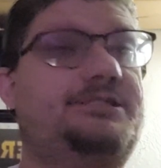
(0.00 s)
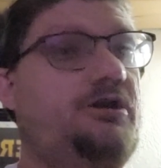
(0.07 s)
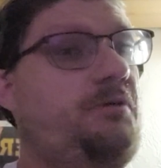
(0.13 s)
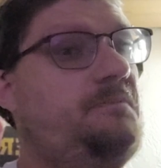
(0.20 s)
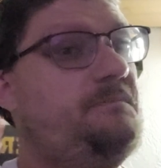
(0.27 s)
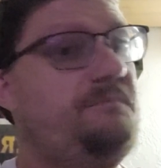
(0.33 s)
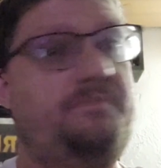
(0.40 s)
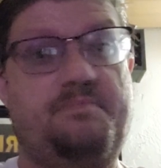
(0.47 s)

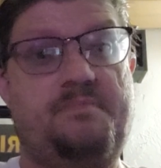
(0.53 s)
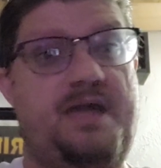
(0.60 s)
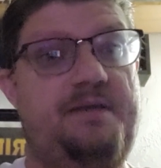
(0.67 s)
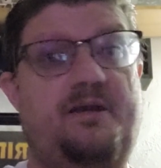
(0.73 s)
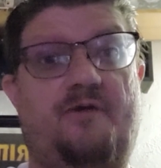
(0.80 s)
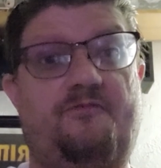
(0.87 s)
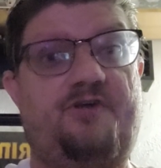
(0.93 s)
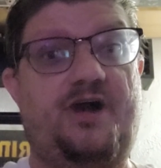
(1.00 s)
so
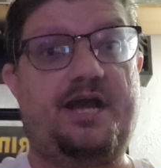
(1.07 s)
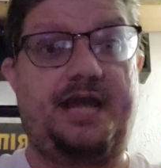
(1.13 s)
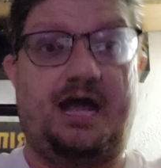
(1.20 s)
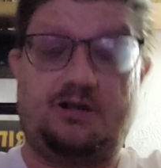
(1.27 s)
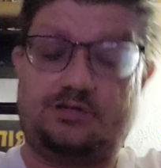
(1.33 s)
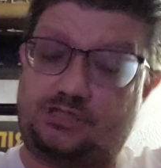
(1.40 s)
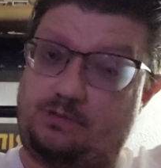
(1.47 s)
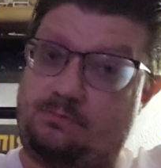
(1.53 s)
maybe I'll find
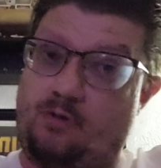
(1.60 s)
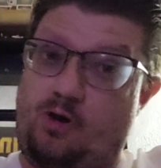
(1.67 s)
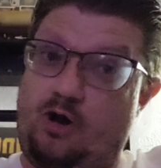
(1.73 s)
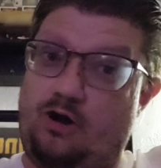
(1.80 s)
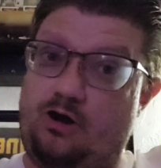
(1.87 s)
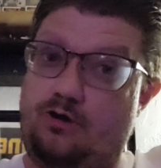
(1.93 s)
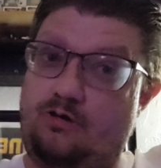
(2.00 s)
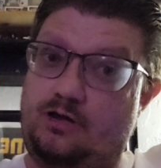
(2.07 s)
out
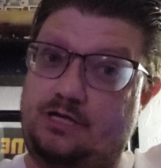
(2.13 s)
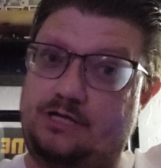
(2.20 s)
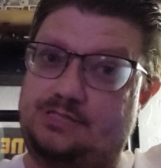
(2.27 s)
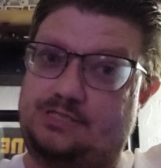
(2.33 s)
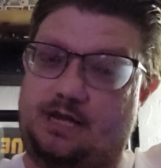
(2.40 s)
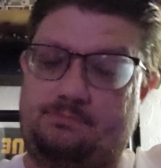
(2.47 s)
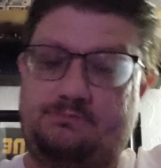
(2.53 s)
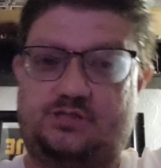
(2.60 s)
tomorrow
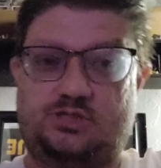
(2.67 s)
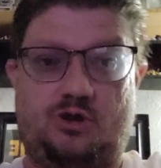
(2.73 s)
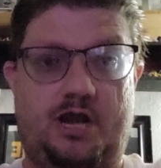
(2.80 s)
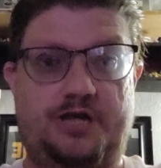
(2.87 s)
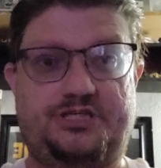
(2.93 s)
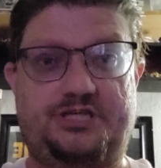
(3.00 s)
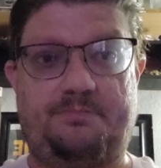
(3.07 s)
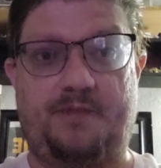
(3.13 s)
because I'm
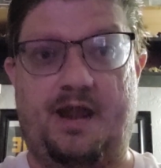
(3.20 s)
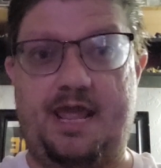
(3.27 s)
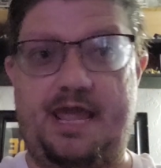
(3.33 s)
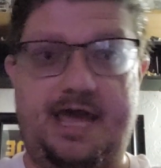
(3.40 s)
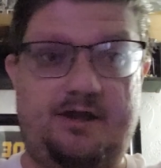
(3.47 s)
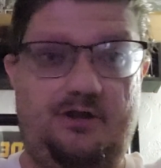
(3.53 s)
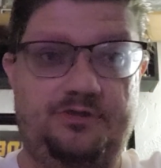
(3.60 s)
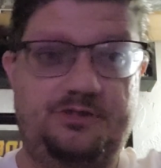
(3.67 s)
scratching my
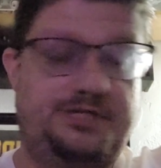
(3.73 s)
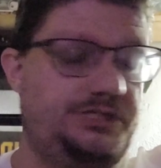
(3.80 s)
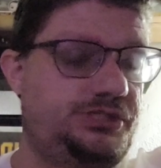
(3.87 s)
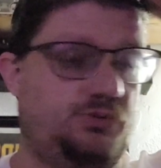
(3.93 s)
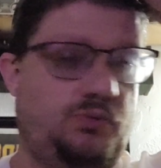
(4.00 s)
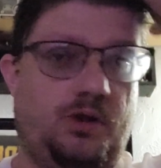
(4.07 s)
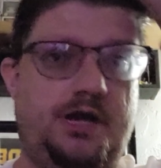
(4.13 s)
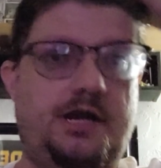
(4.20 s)
head on
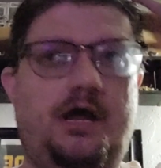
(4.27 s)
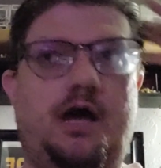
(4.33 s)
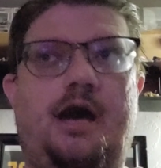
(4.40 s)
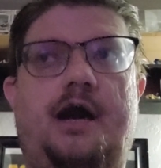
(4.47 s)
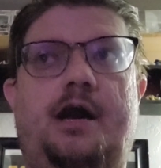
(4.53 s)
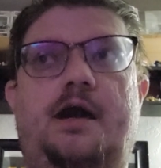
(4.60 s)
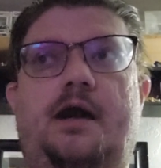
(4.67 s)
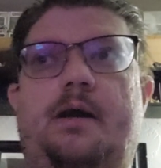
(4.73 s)
this one.
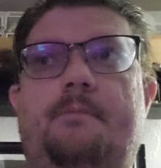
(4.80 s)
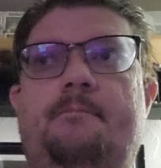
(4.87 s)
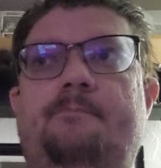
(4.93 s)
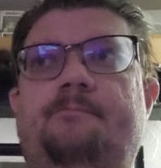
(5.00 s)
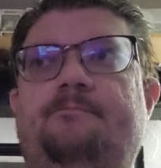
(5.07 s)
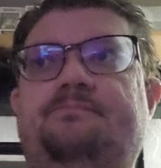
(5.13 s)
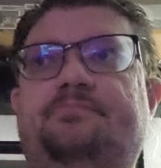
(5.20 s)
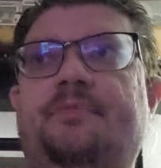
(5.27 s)

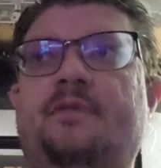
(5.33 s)
Um,